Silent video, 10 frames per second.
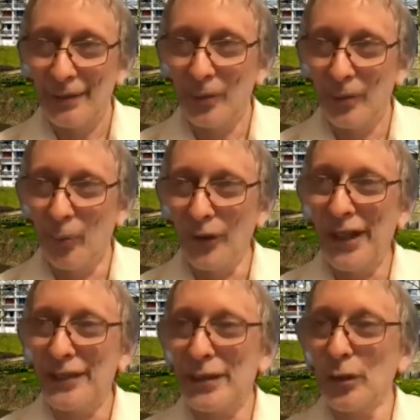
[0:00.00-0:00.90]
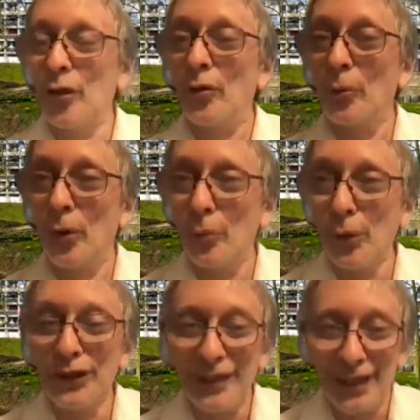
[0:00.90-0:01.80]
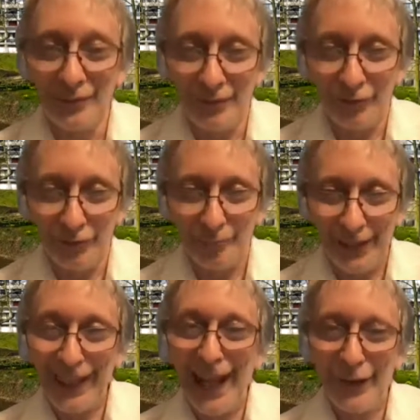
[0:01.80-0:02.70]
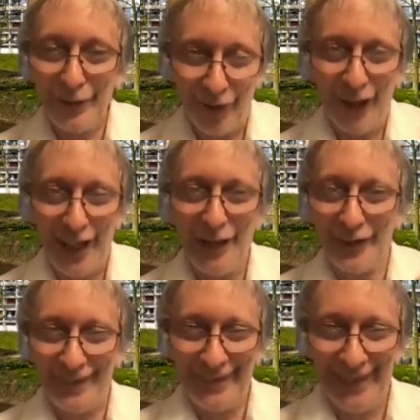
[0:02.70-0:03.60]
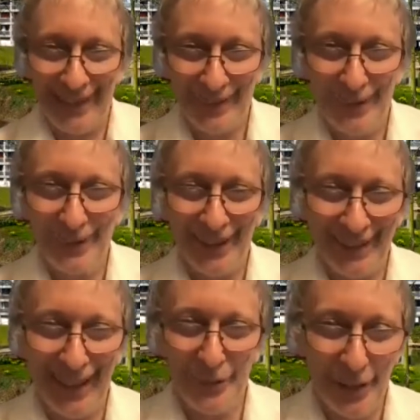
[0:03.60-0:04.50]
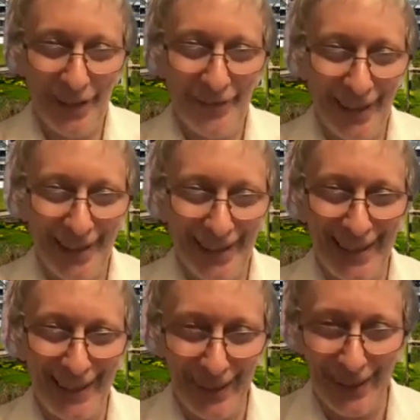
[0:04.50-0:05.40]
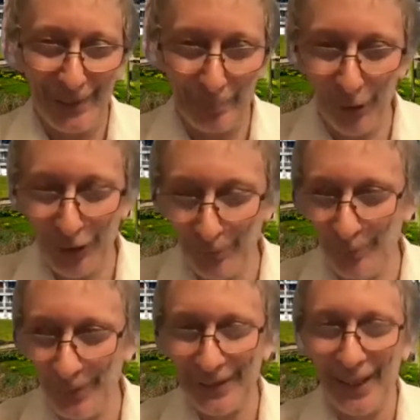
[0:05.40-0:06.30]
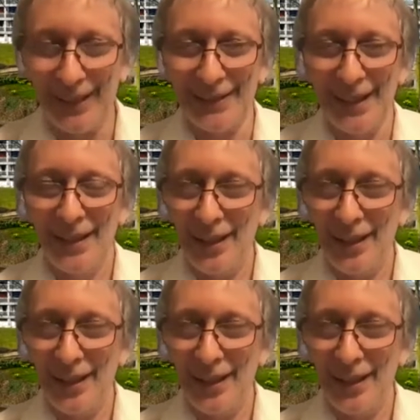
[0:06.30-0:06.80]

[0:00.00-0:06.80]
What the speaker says: what they thought would clarify everything, you know, and get rid of these possible mistakes is